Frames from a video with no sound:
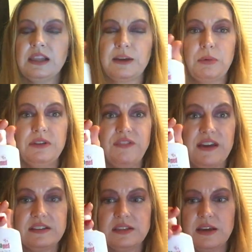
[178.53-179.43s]
liquid
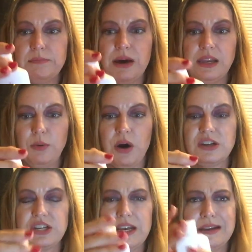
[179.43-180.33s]
face and body
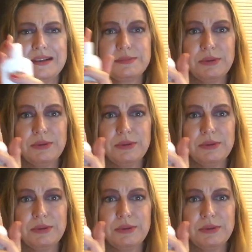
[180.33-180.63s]
wash. It is